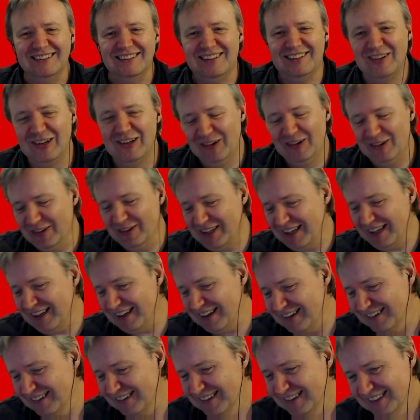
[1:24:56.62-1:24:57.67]
They're all
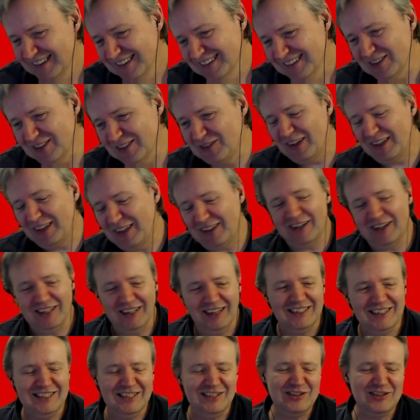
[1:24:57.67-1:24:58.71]
there. It's like, I
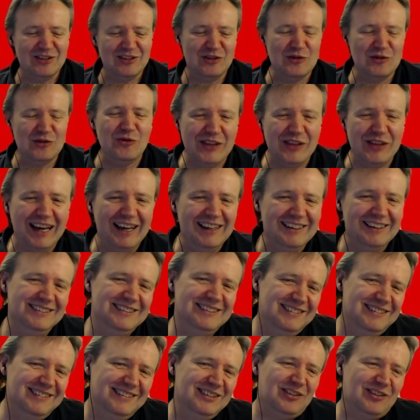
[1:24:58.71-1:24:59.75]
need to do that.
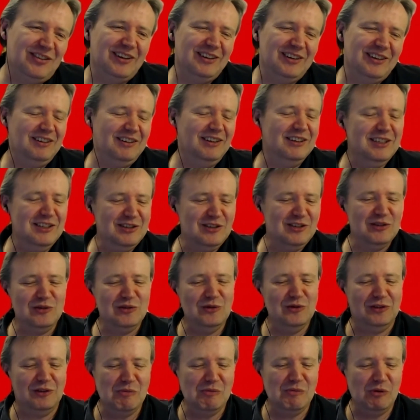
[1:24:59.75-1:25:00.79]
And it's like, I need to do
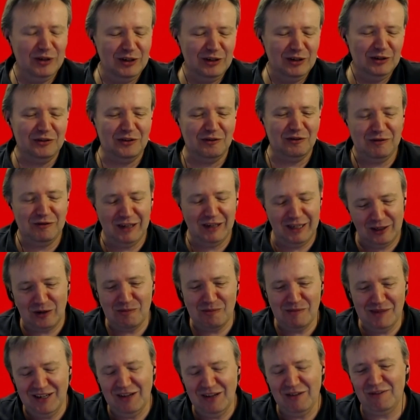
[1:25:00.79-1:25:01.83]
some oils of Lego
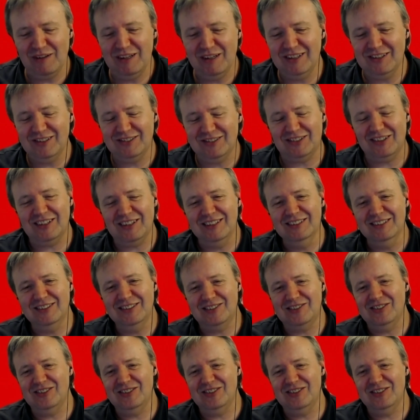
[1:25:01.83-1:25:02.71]
minifigs. And it's